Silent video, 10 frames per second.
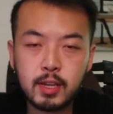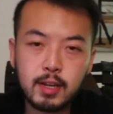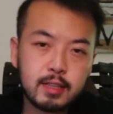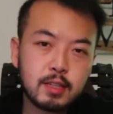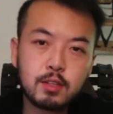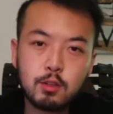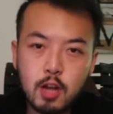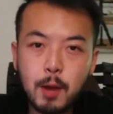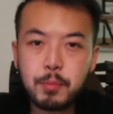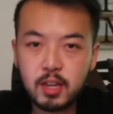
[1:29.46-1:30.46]
it is
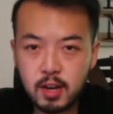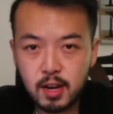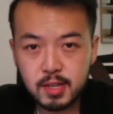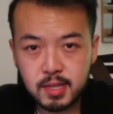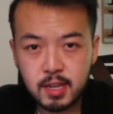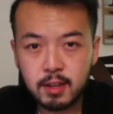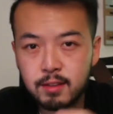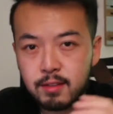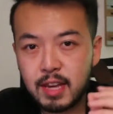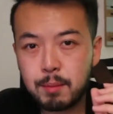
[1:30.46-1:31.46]
not because
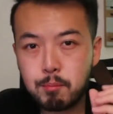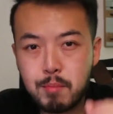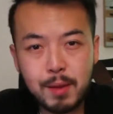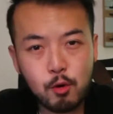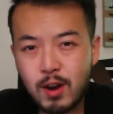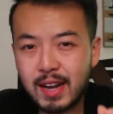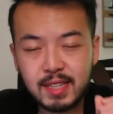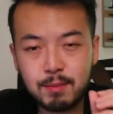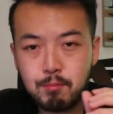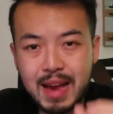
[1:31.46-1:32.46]
they
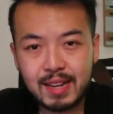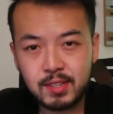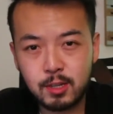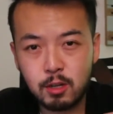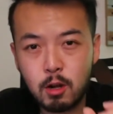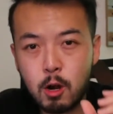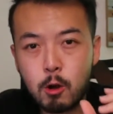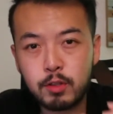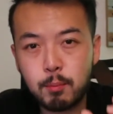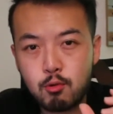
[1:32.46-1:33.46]
memorized and mastered
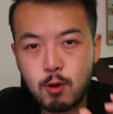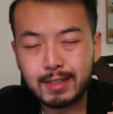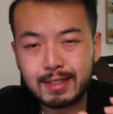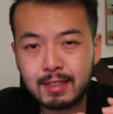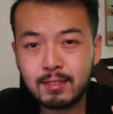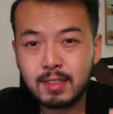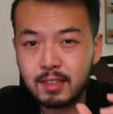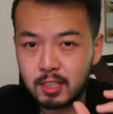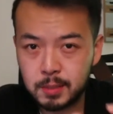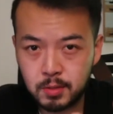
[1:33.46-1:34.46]
all the productivity
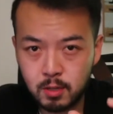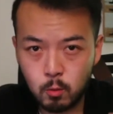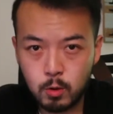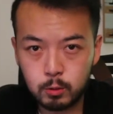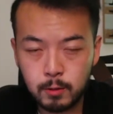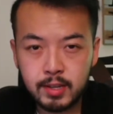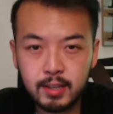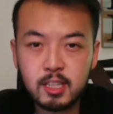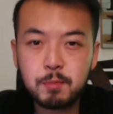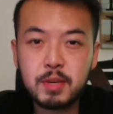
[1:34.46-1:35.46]
tips in the world.
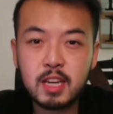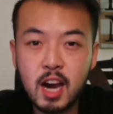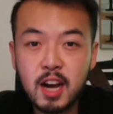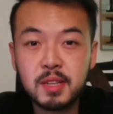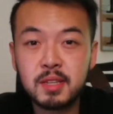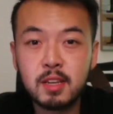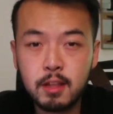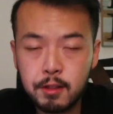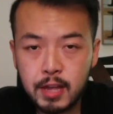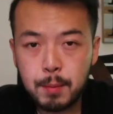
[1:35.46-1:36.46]
It is because
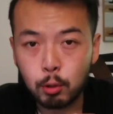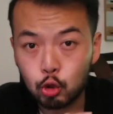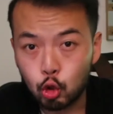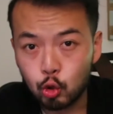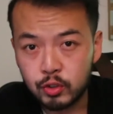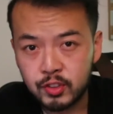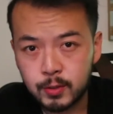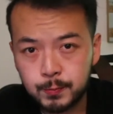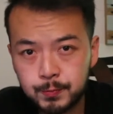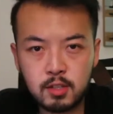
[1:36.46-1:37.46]
they
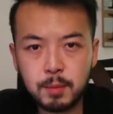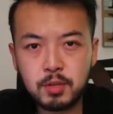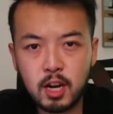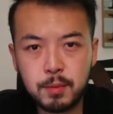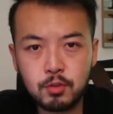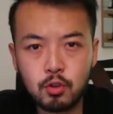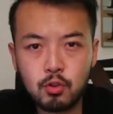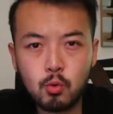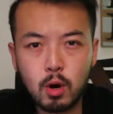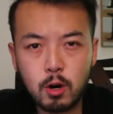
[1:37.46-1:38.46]
produced. Sometimes
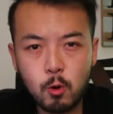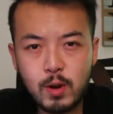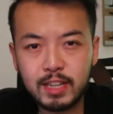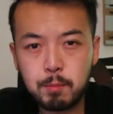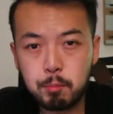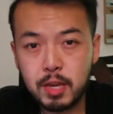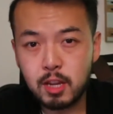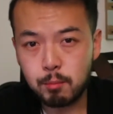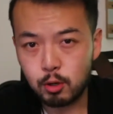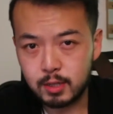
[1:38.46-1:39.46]
you are already
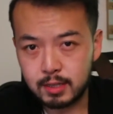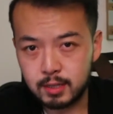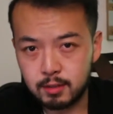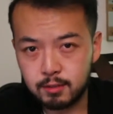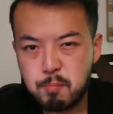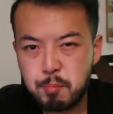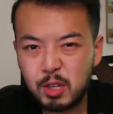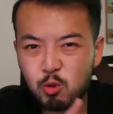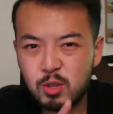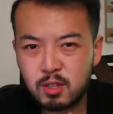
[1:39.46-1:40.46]
being productive,
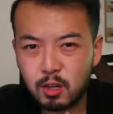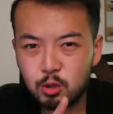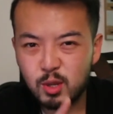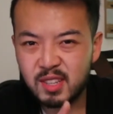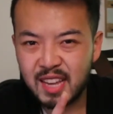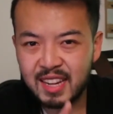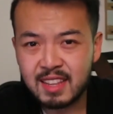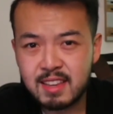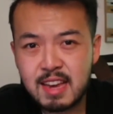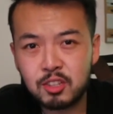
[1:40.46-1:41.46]
but you start to
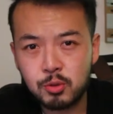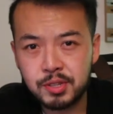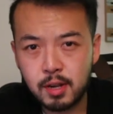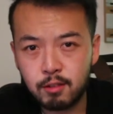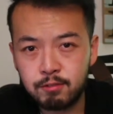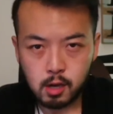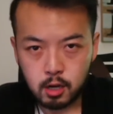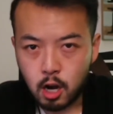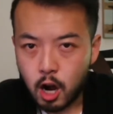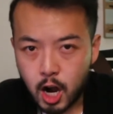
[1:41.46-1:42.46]
second guess yourself.
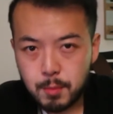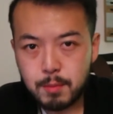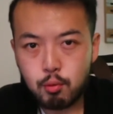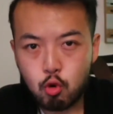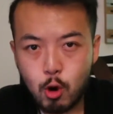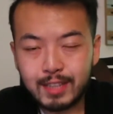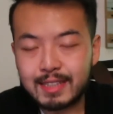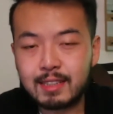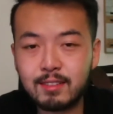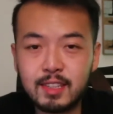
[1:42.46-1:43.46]
A common
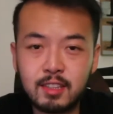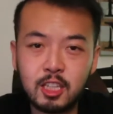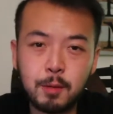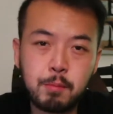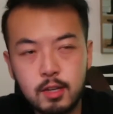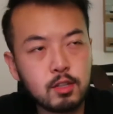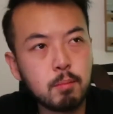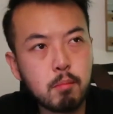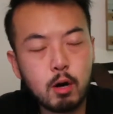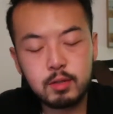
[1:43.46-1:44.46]
productivity tip is to
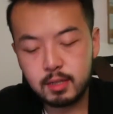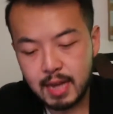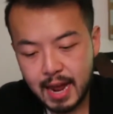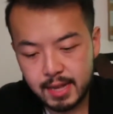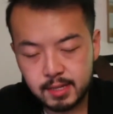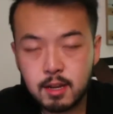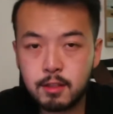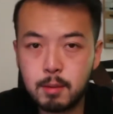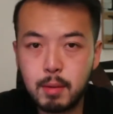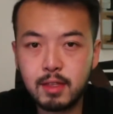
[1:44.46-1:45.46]
multitask
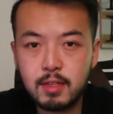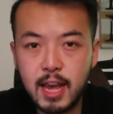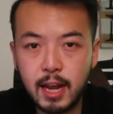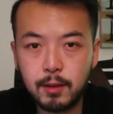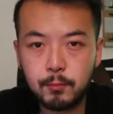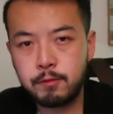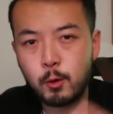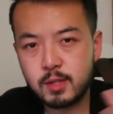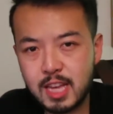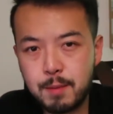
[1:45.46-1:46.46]
the mundane.
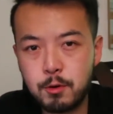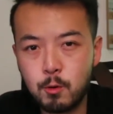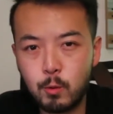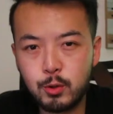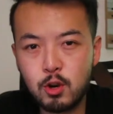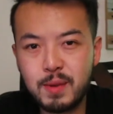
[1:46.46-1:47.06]
For example, when you're